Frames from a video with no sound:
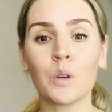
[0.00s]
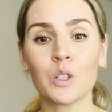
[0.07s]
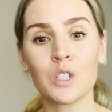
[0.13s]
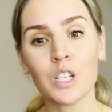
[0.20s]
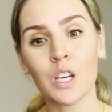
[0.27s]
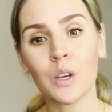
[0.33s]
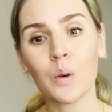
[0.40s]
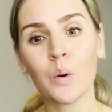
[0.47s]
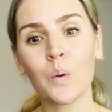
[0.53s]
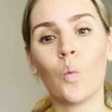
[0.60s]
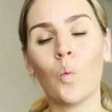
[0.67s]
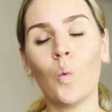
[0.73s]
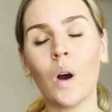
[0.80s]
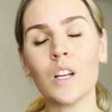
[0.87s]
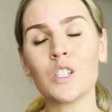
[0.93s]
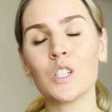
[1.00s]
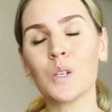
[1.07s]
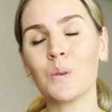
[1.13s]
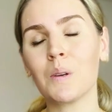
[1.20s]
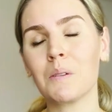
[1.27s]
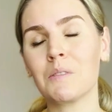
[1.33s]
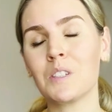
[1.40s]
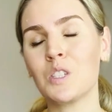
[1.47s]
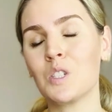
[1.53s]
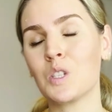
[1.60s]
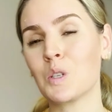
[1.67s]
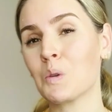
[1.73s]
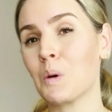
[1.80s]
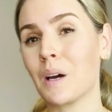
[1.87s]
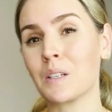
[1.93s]
two, what do you even
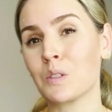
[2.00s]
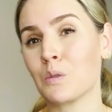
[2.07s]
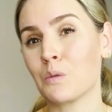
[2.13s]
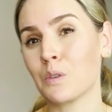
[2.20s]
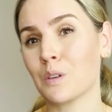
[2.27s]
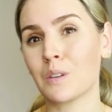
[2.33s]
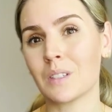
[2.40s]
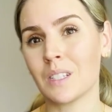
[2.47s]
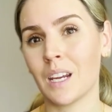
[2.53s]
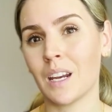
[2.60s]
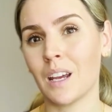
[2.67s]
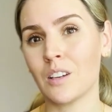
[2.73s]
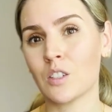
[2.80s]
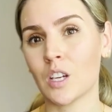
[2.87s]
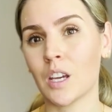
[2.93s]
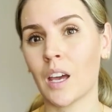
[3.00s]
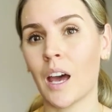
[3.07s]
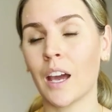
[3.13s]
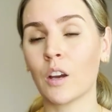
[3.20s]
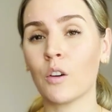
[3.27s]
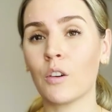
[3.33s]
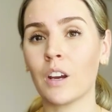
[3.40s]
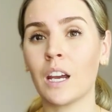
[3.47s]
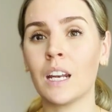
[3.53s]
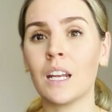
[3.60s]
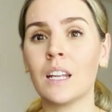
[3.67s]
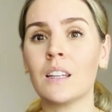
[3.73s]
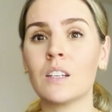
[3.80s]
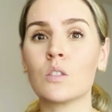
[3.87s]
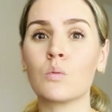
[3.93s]
do as a real estate agent? I
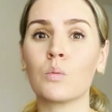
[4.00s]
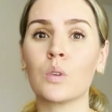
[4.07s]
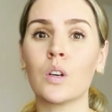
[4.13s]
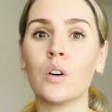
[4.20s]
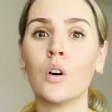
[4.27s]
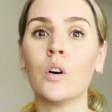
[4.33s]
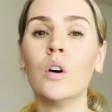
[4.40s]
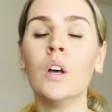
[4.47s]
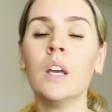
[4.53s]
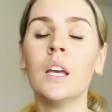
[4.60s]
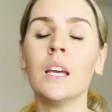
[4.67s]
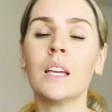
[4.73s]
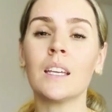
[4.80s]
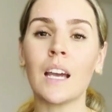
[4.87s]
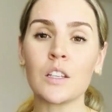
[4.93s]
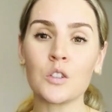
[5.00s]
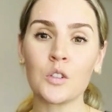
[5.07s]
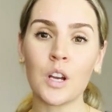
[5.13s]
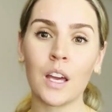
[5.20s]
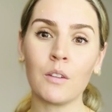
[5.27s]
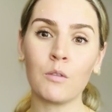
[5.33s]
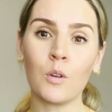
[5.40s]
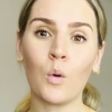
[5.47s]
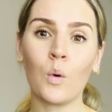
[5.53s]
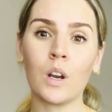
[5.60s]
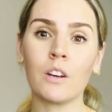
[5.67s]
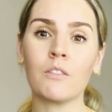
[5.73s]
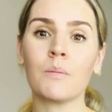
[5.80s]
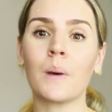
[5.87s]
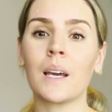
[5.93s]
created this reel yesterday for one
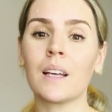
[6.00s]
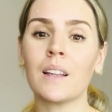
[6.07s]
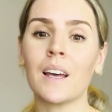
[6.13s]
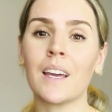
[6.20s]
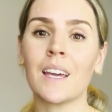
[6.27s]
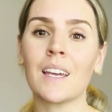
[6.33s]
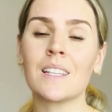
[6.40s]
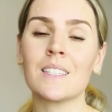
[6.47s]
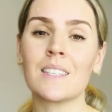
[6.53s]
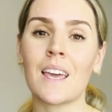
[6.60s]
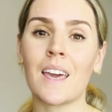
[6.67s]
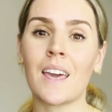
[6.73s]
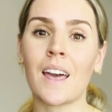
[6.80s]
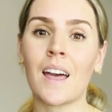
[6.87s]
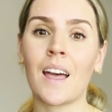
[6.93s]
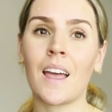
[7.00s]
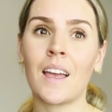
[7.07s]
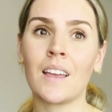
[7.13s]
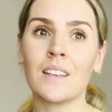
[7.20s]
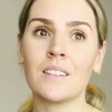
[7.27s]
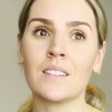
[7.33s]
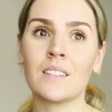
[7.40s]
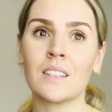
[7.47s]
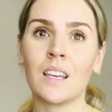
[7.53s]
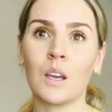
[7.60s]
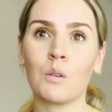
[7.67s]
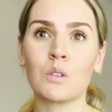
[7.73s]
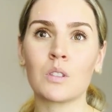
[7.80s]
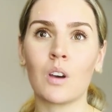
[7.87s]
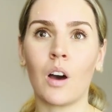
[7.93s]
of my clients, and it
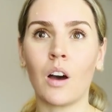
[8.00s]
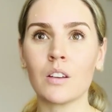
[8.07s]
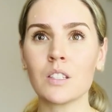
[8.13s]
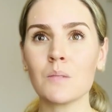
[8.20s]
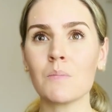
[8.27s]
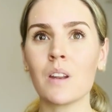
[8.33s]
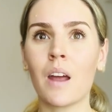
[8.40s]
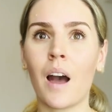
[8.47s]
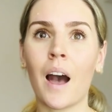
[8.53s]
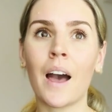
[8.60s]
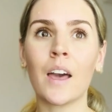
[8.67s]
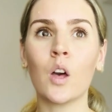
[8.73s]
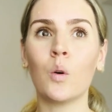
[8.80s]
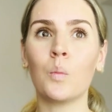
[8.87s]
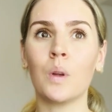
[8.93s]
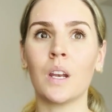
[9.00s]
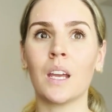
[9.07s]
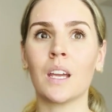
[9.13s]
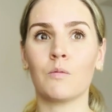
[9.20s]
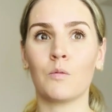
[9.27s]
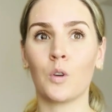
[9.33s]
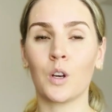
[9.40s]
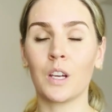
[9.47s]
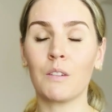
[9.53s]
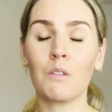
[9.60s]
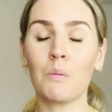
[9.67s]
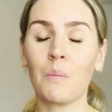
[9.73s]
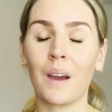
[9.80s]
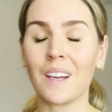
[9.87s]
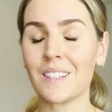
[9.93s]
was awesome and eye-opening for
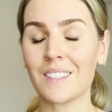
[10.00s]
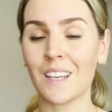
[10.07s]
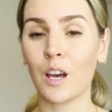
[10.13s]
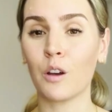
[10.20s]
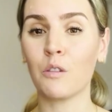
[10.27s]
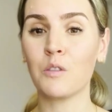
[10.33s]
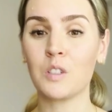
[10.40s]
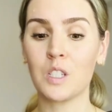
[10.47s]
even myself